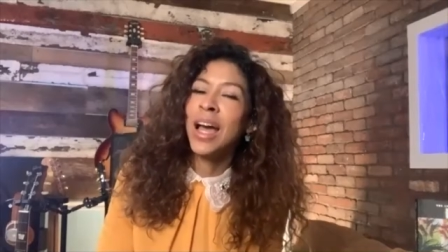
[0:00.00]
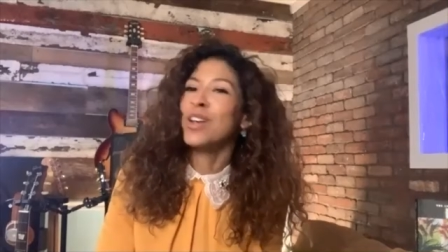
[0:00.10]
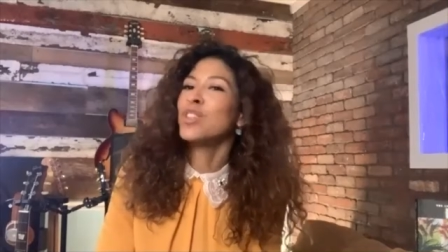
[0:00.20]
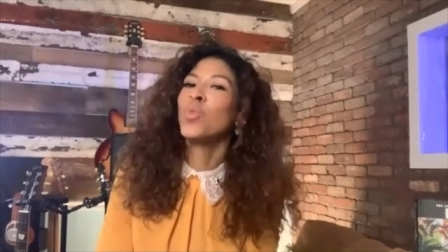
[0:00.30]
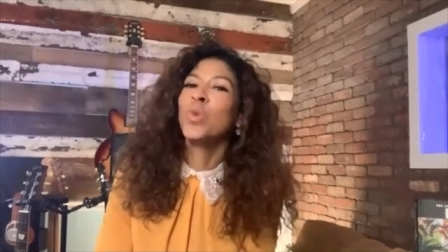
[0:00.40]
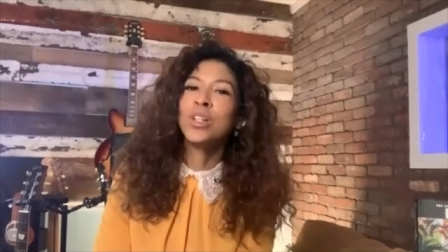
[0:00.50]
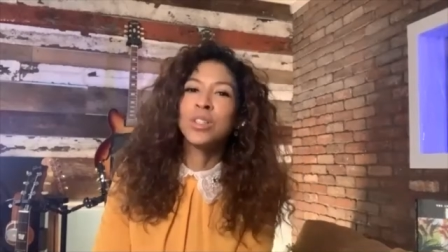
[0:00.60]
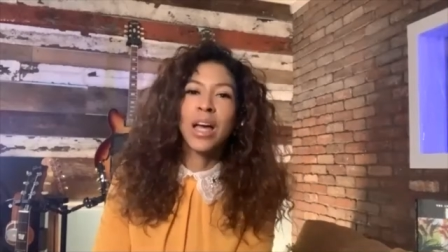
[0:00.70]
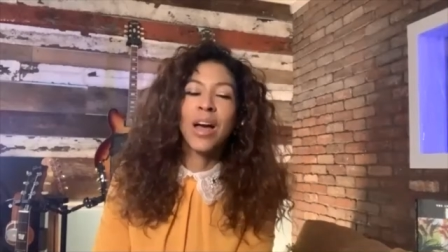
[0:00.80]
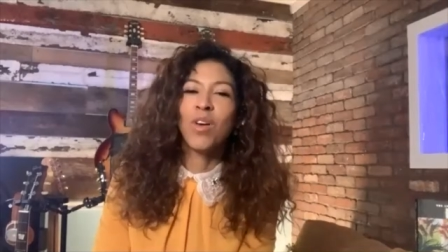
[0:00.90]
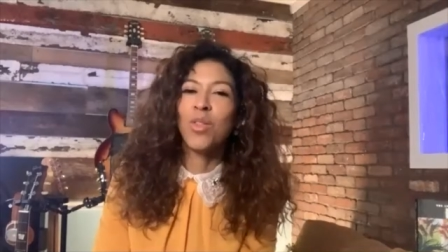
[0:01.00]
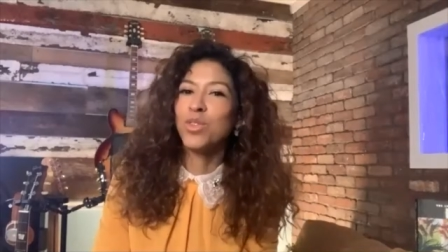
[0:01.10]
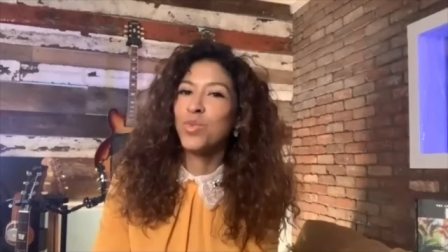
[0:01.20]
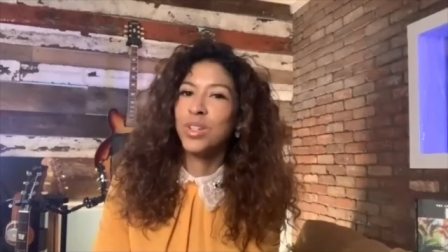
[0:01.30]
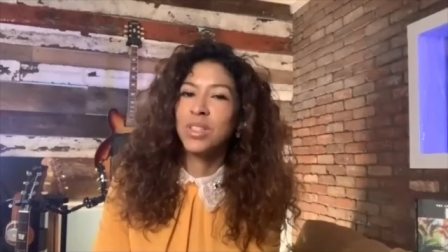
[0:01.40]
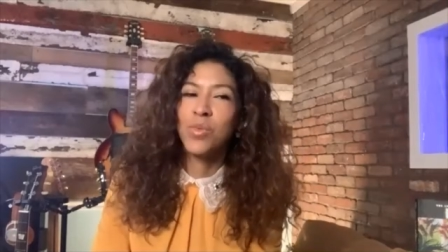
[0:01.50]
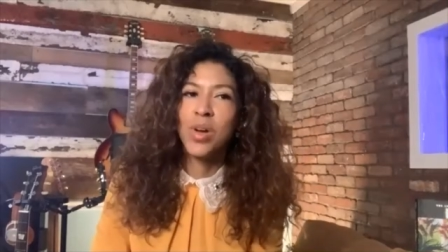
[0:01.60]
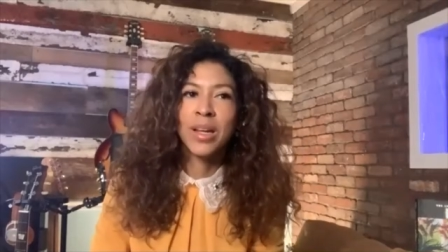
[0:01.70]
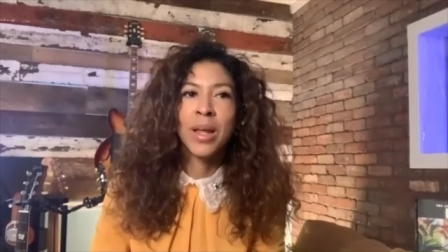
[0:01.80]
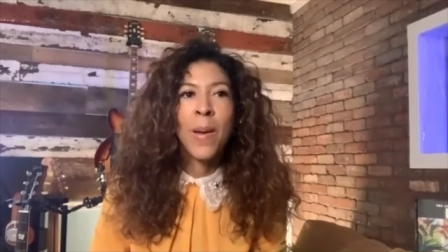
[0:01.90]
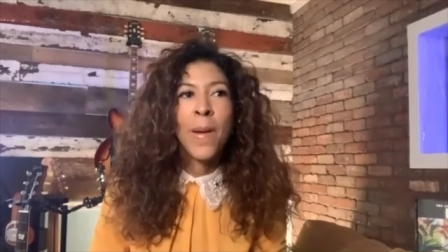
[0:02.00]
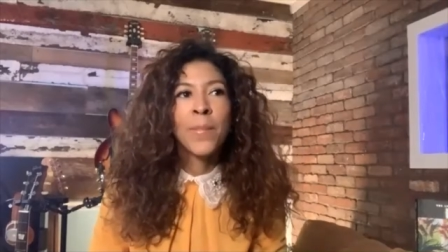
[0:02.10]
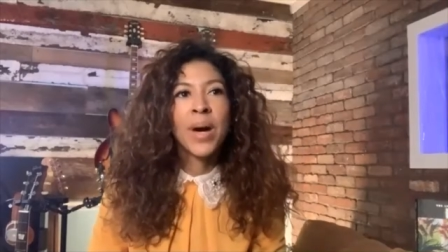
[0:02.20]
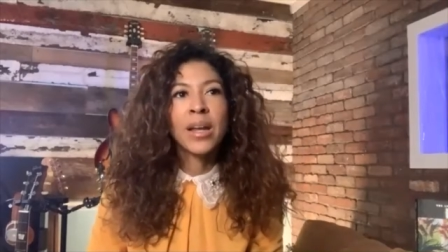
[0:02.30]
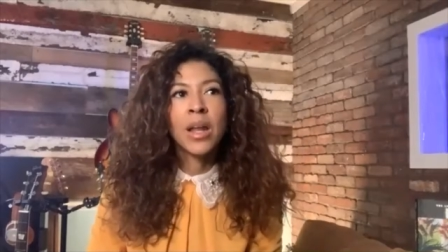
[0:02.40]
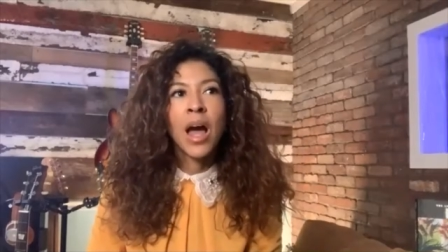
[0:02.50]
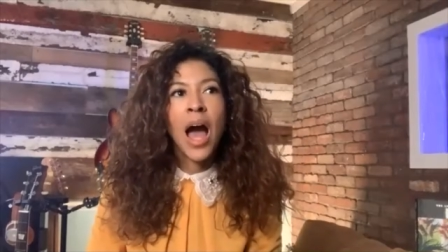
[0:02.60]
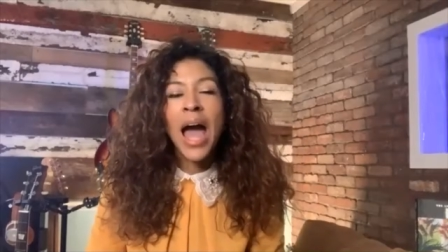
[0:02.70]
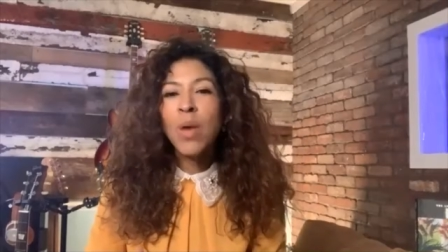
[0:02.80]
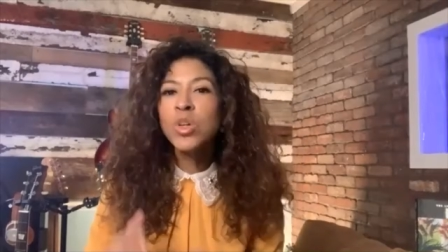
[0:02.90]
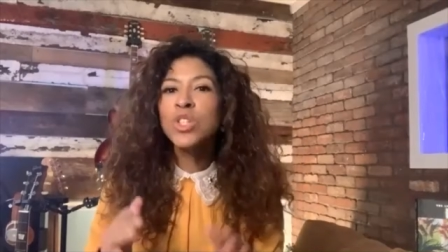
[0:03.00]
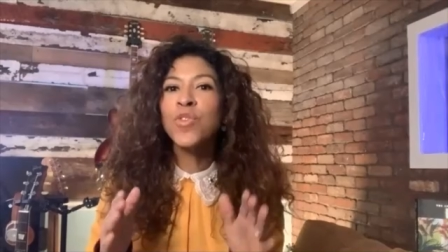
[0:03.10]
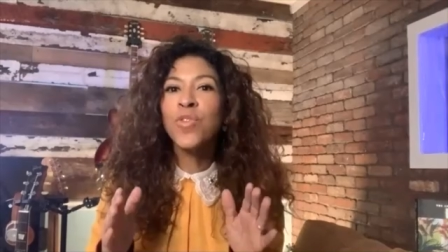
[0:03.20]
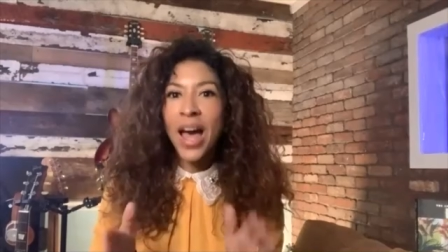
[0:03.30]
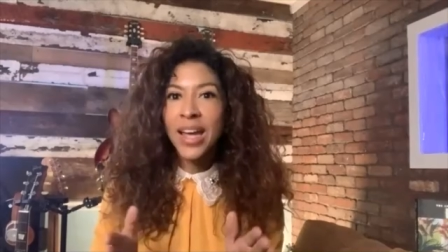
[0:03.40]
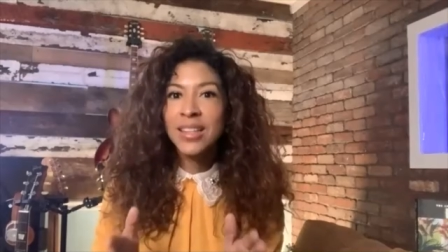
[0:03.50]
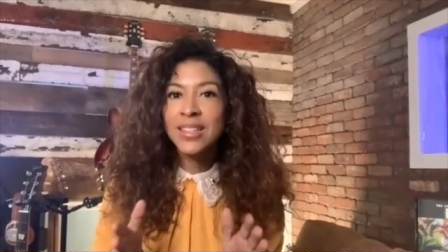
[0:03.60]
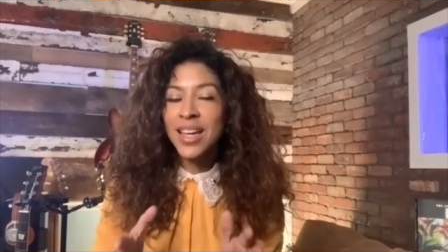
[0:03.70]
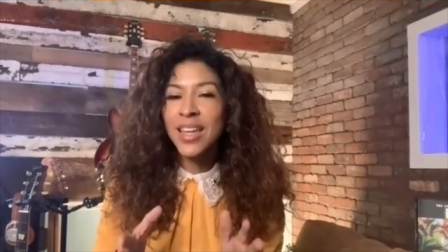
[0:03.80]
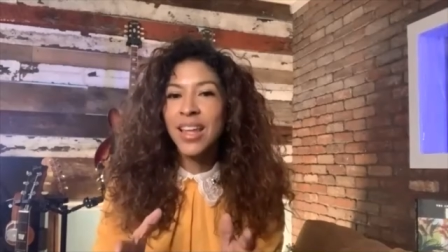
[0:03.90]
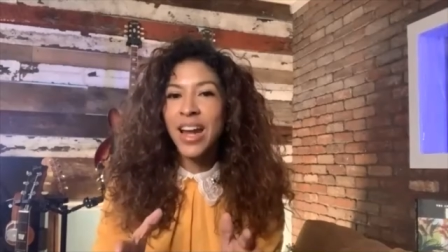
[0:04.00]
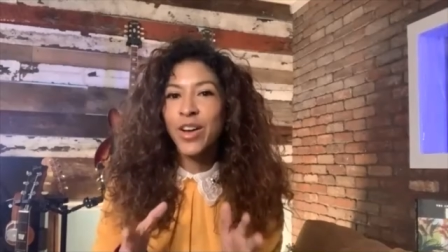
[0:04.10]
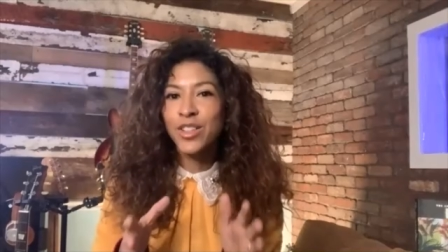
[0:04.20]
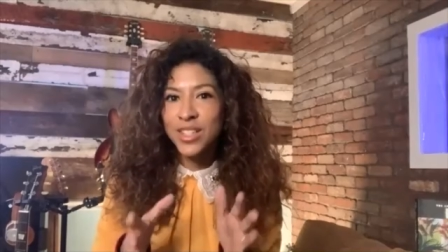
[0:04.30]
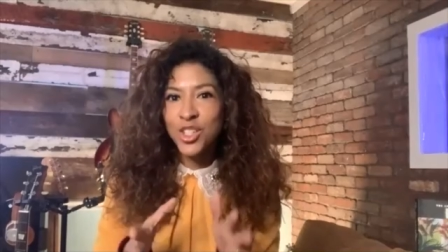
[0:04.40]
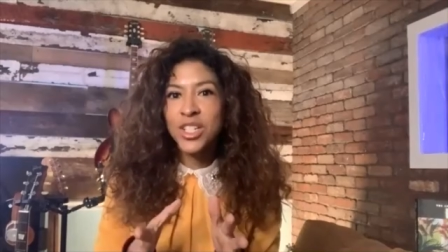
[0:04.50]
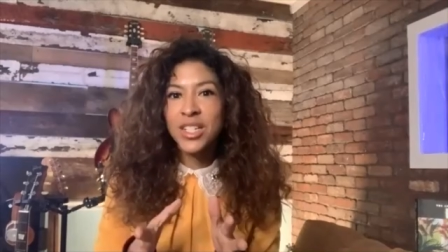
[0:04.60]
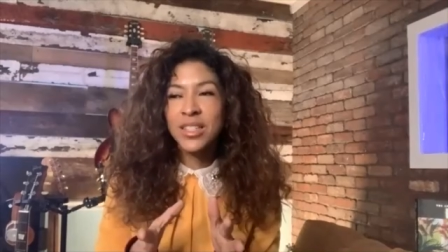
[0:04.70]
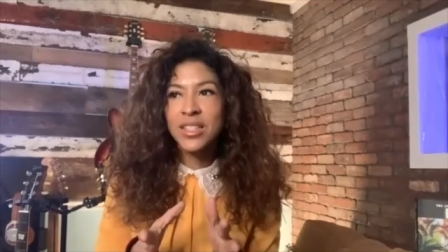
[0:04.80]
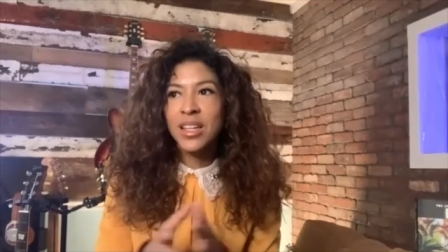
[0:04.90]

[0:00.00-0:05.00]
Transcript: And it's weird to have all those words in one, but I was fine the day that I auditioned